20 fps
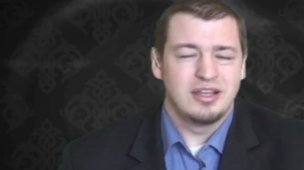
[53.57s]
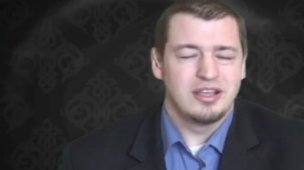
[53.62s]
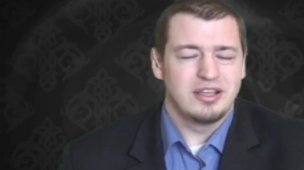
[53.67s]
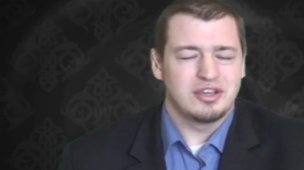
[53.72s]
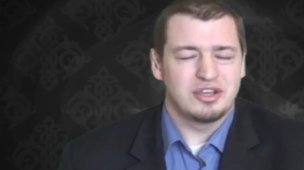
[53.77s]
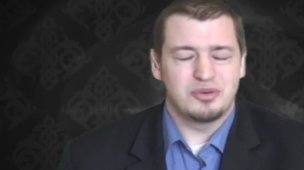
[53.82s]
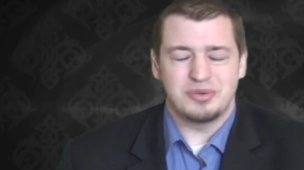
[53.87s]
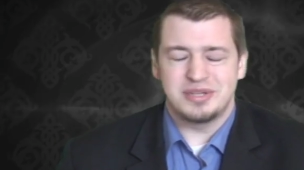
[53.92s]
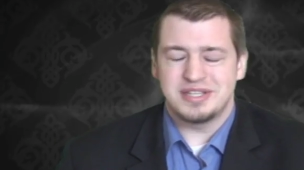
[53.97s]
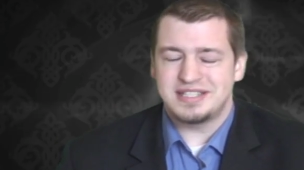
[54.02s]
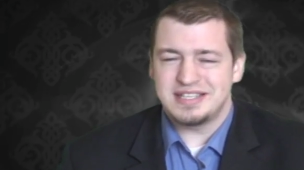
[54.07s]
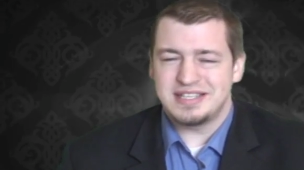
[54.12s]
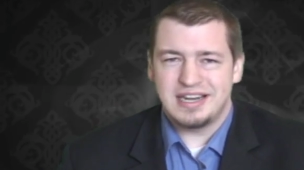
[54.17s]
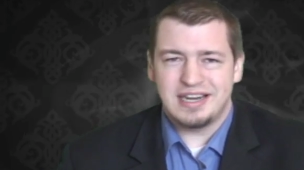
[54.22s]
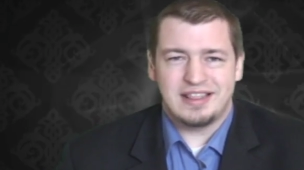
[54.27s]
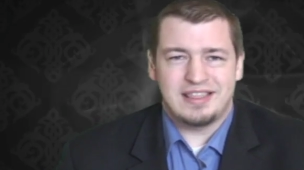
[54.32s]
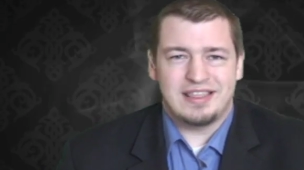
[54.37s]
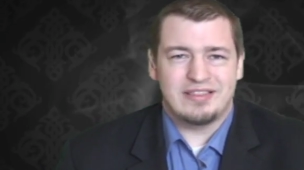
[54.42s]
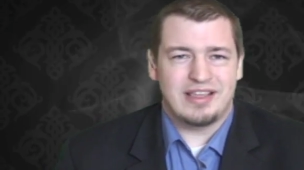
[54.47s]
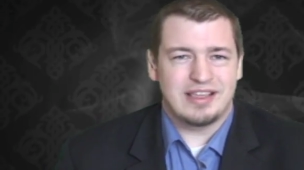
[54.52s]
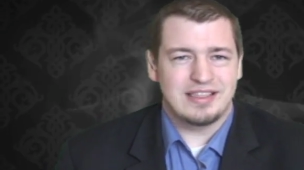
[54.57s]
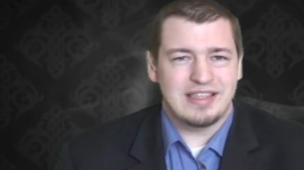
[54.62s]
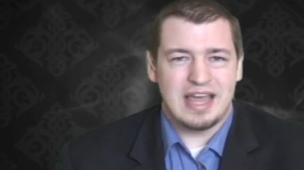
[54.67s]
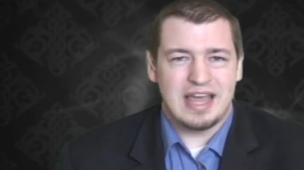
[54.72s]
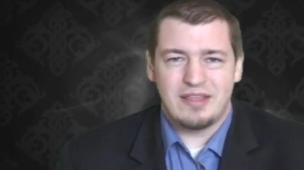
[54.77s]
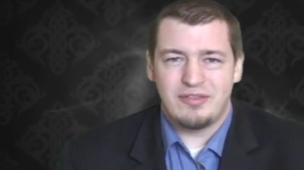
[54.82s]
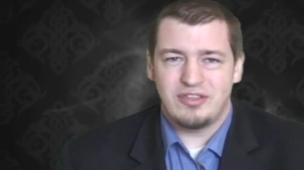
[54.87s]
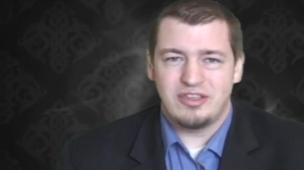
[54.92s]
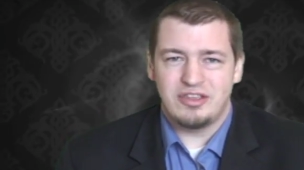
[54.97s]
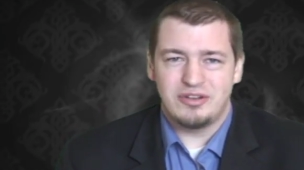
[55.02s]
Could we see anything like that
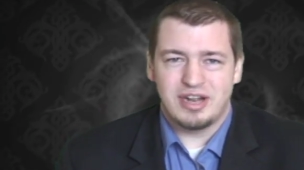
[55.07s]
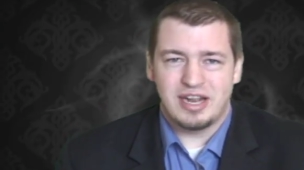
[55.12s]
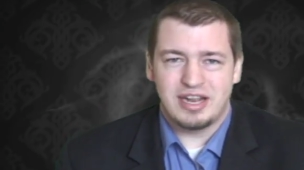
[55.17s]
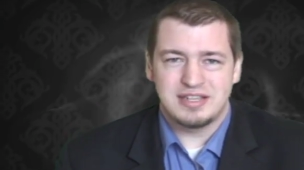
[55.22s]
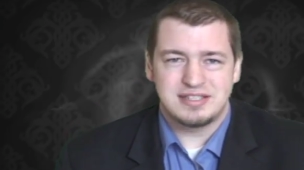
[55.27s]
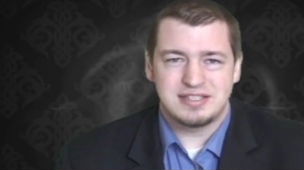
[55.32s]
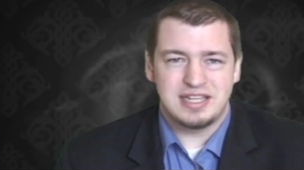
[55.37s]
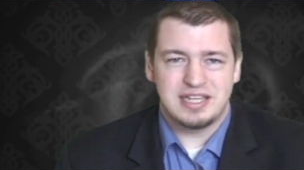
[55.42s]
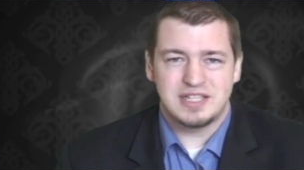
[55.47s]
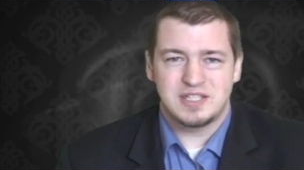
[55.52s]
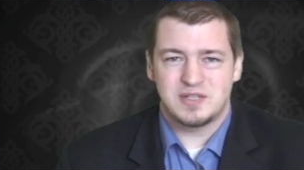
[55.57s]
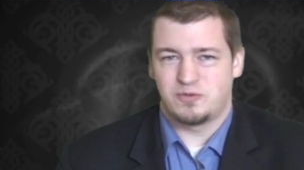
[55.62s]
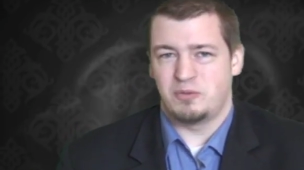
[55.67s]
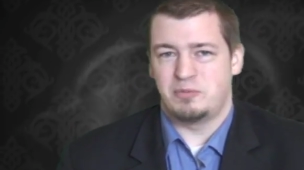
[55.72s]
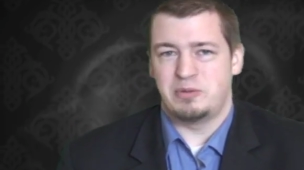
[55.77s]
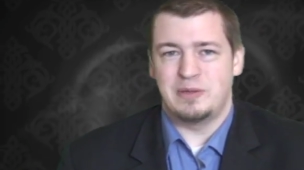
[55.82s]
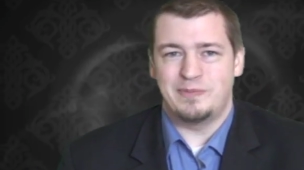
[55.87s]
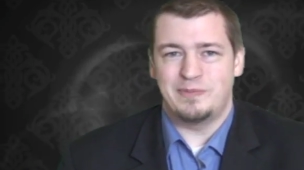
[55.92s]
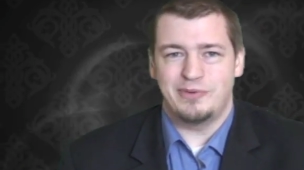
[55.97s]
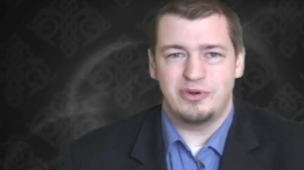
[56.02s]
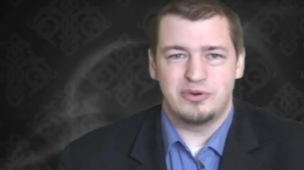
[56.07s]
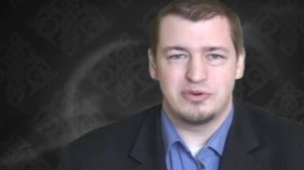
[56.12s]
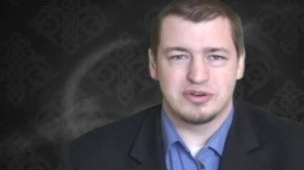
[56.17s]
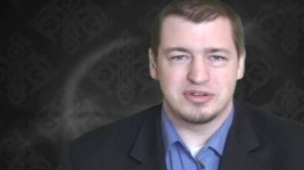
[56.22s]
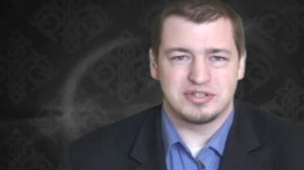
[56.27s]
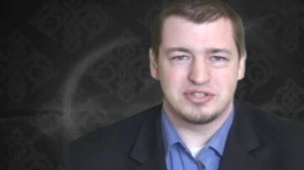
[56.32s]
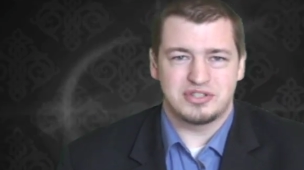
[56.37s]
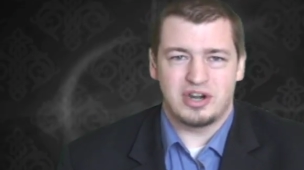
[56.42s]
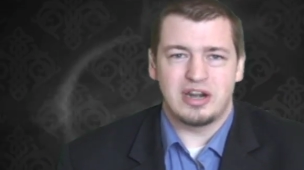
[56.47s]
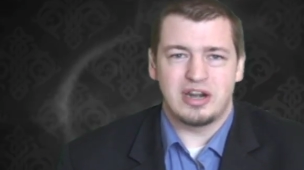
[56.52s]
in the United States for people who are
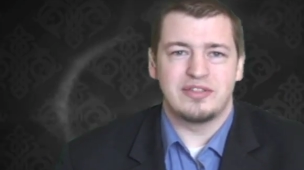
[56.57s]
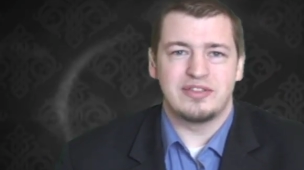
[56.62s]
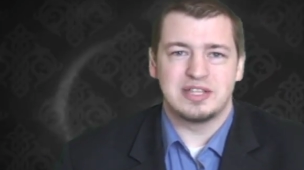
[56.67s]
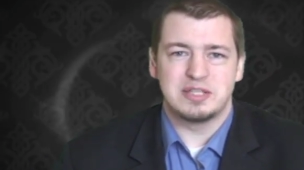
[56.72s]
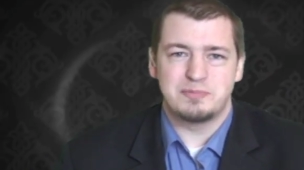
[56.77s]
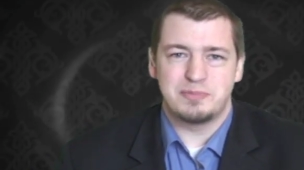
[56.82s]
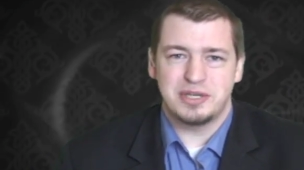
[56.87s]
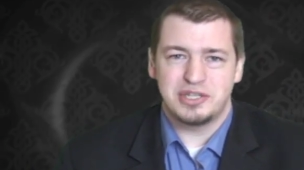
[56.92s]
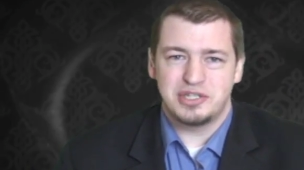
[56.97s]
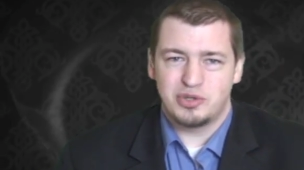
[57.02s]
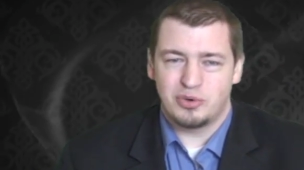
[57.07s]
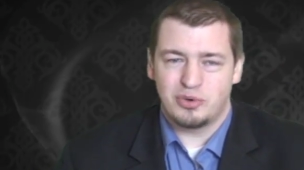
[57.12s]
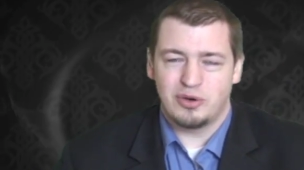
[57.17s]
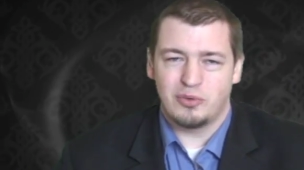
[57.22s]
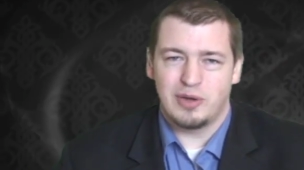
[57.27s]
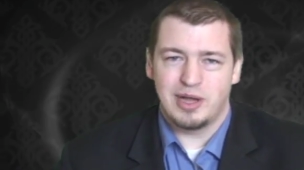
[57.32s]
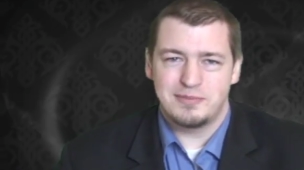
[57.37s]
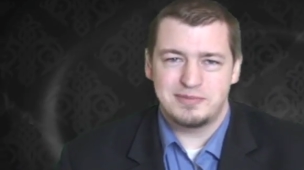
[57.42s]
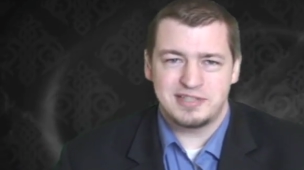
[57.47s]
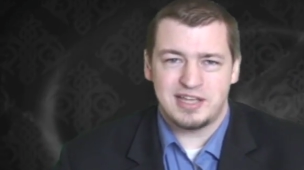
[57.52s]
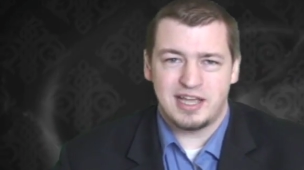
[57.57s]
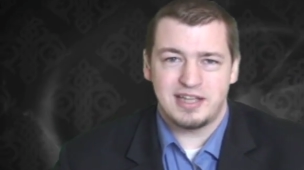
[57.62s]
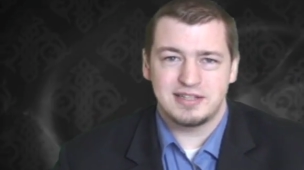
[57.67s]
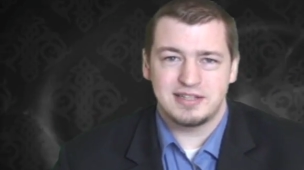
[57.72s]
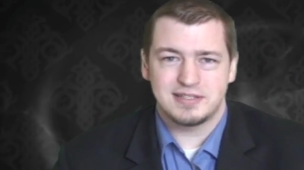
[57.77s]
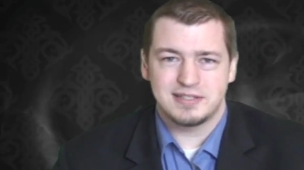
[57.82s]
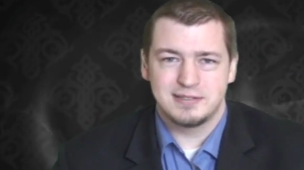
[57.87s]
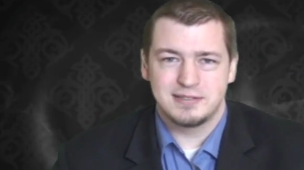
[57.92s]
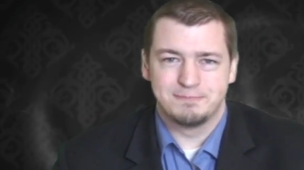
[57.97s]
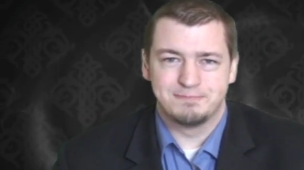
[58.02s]
starting these BitTorrent
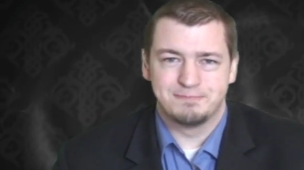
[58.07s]
websites?